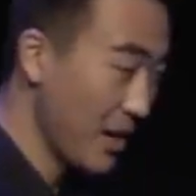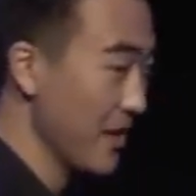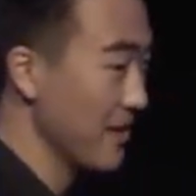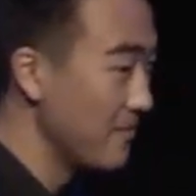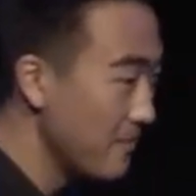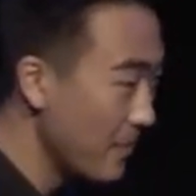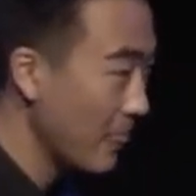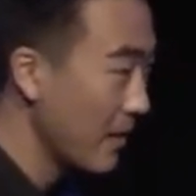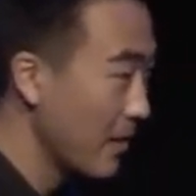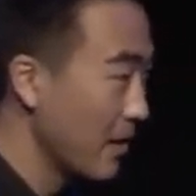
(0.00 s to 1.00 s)
"Come in."
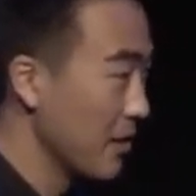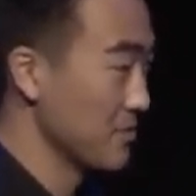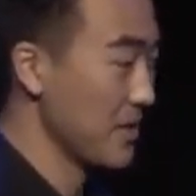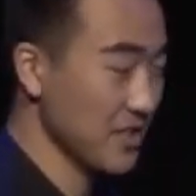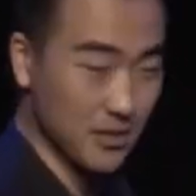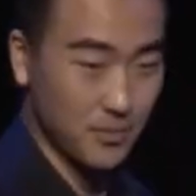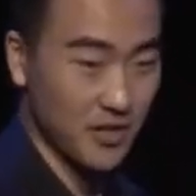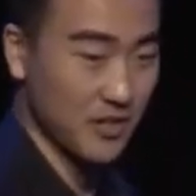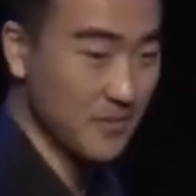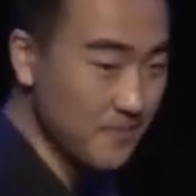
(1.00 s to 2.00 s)
It was my little
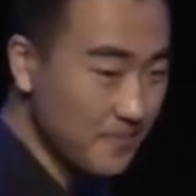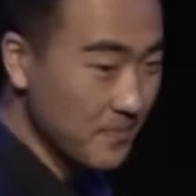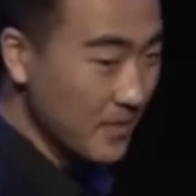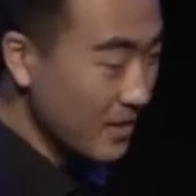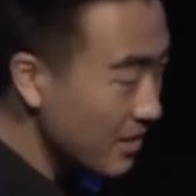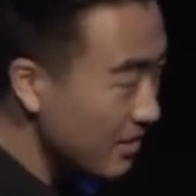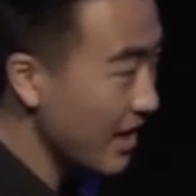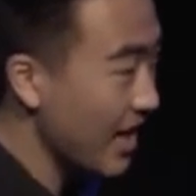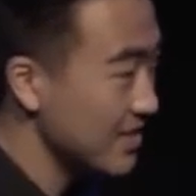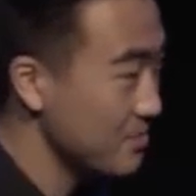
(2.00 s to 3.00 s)
brother.
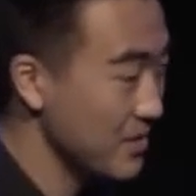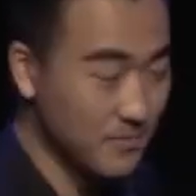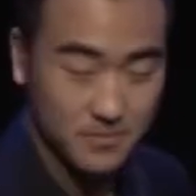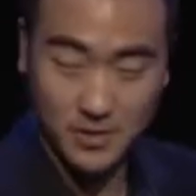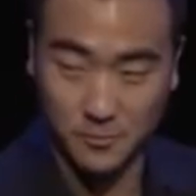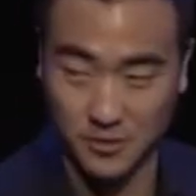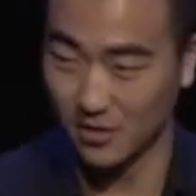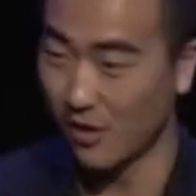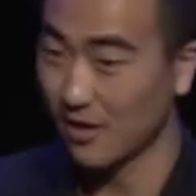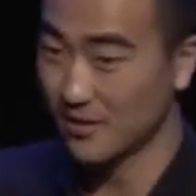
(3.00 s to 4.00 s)
He asked me if we
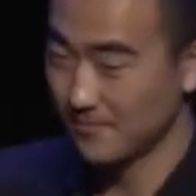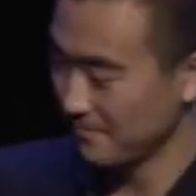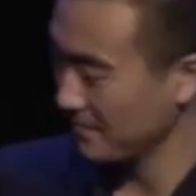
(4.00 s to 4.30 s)
could talk.